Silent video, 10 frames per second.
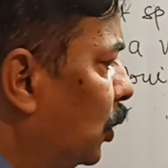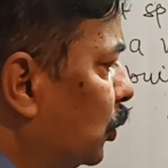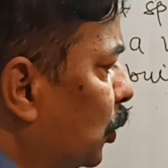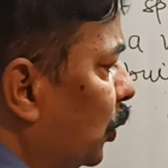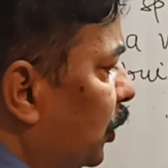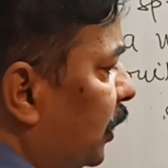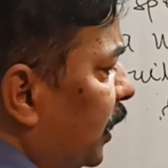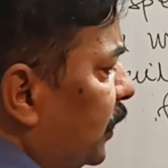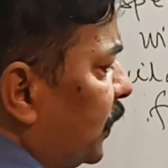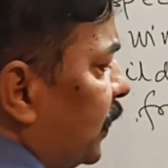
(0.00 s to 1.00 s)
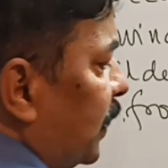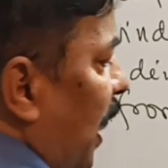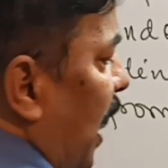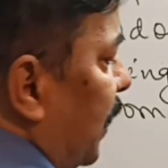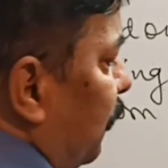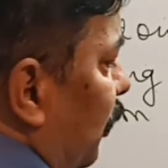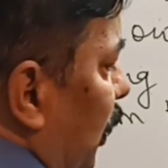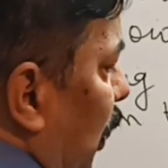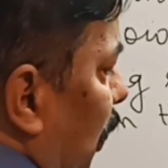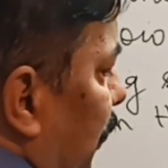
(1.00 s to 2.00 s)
So this time will